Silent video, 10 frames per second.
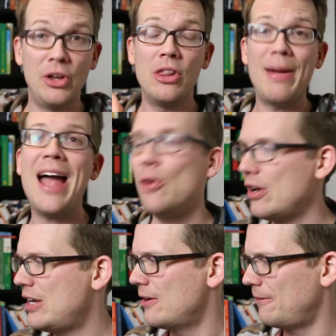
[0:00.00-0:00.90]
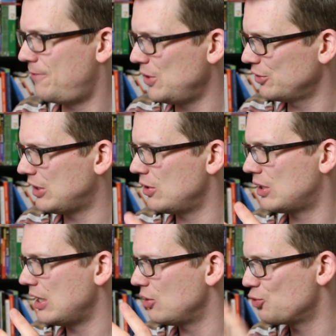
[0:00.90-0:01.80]
but then in the background here, it feels like you're
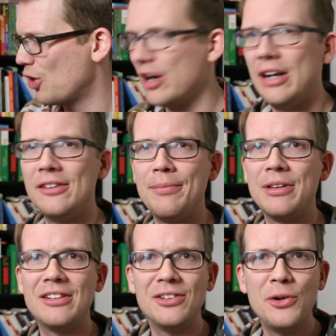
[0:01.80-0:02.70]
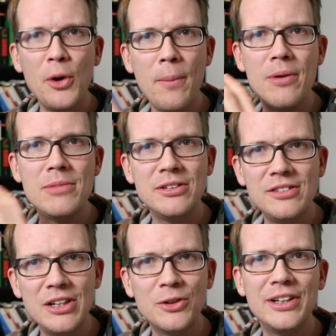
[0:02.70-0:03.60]
getting drawn into something that's a little bit
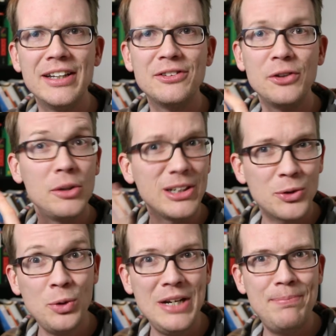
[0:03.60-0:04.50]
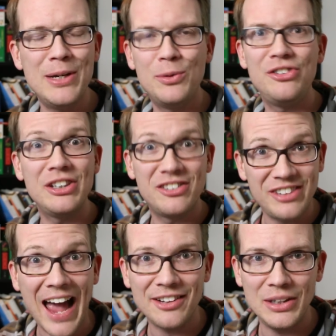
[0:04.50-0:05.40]
mysterious, a little bit creepy, which is
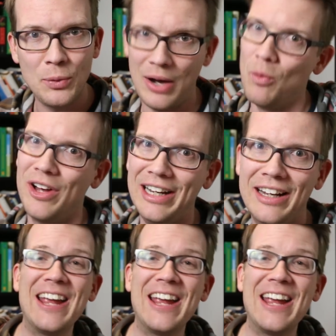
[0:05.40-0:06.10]
exactly what I wanted.